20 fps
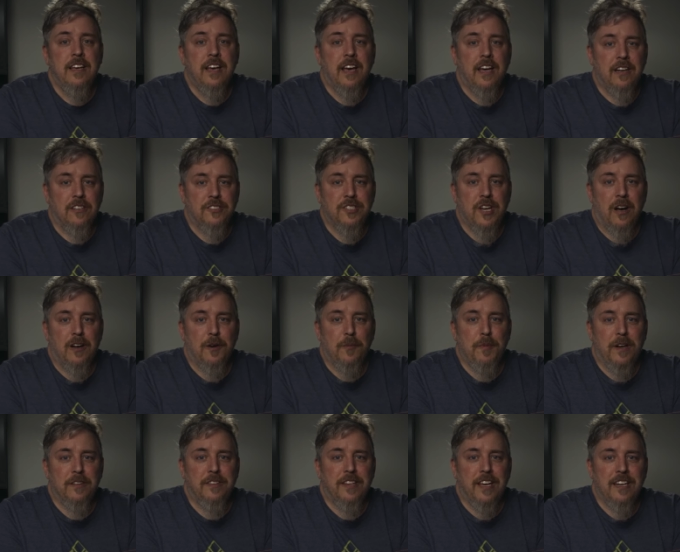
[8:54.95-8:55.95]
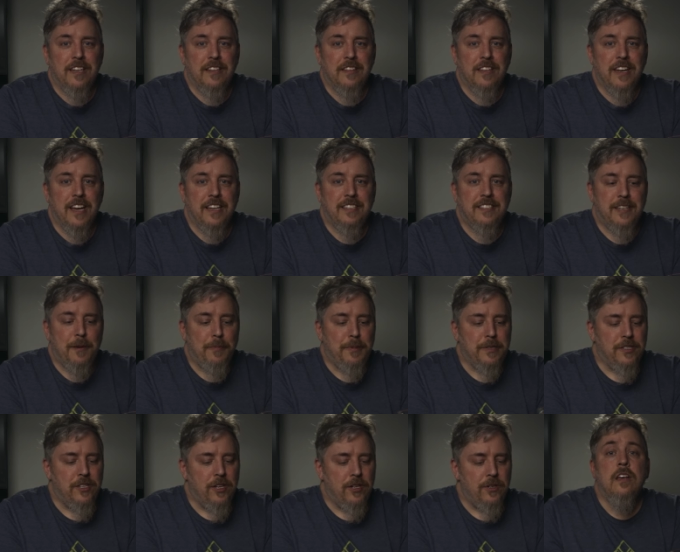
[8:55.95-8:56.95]
and I'll talk about that in the next
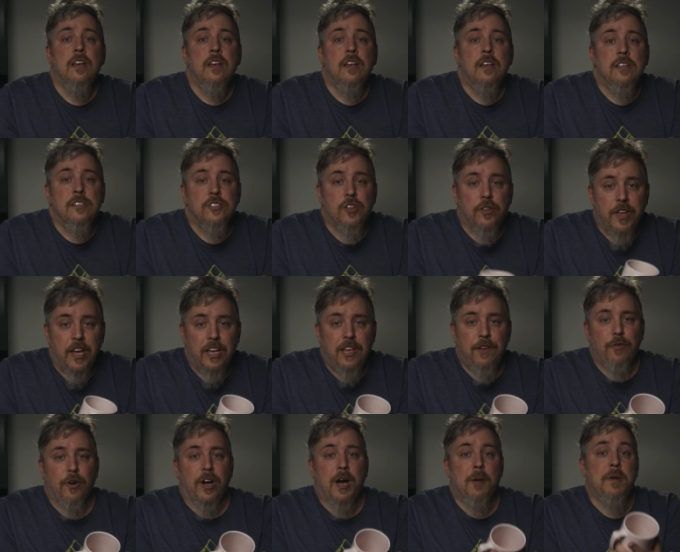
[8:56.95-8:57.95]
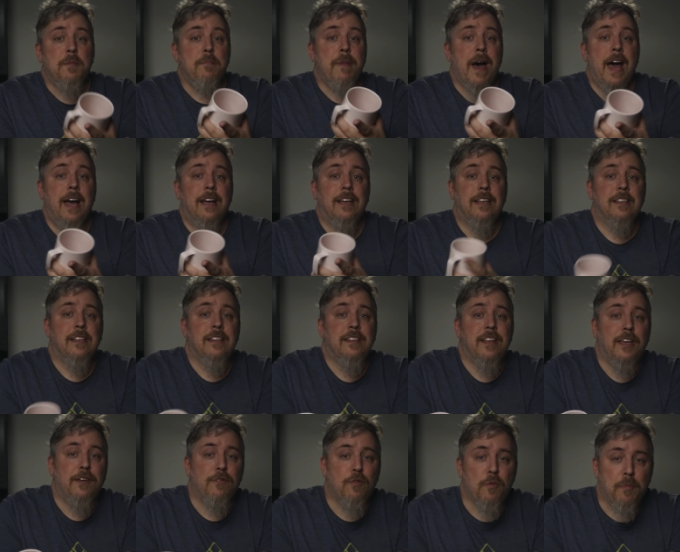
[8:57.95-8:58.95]
episode. So thank you for coming back.
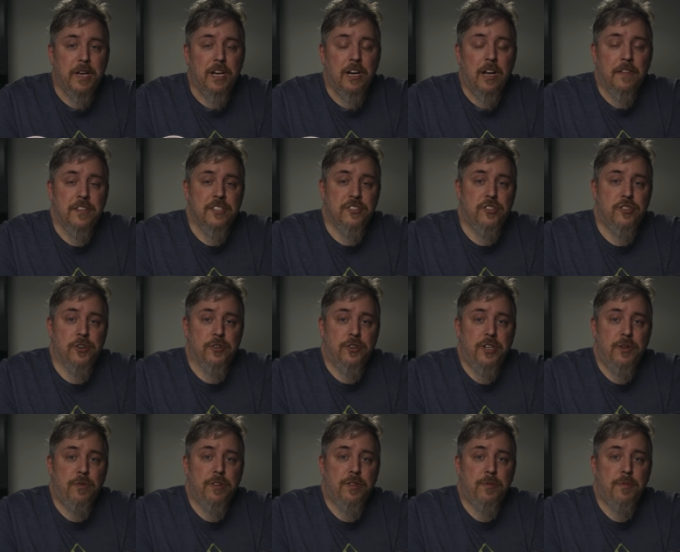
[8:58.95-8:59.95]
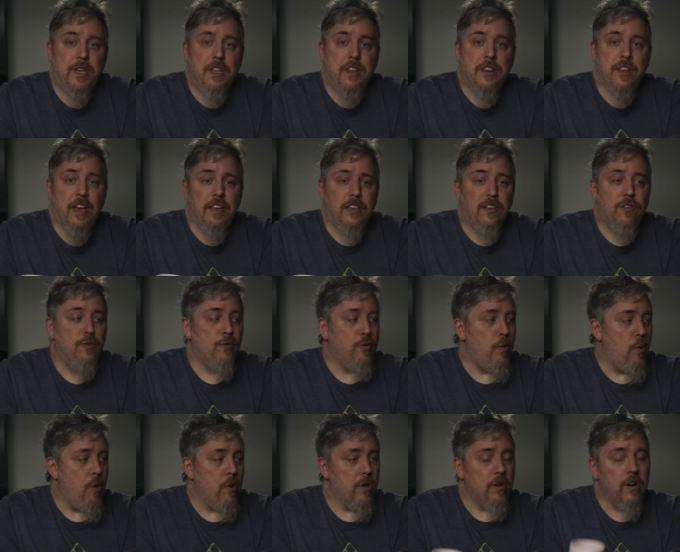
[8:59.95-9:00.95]
Thank you for being on this journey with me. Thank you
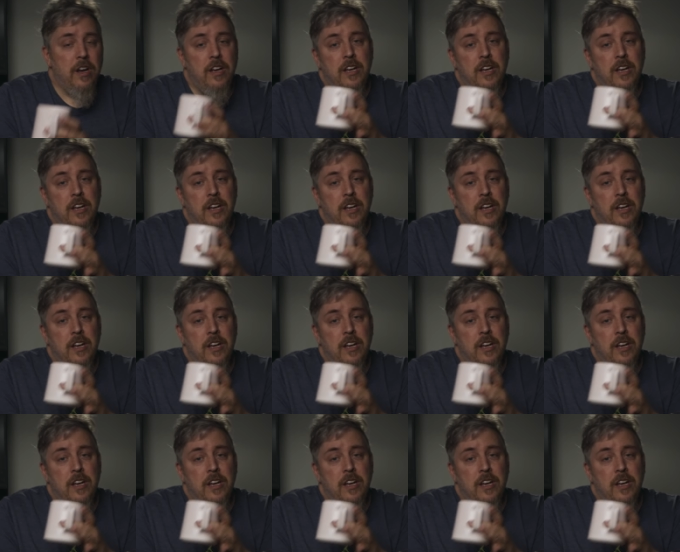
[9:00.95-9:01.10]
for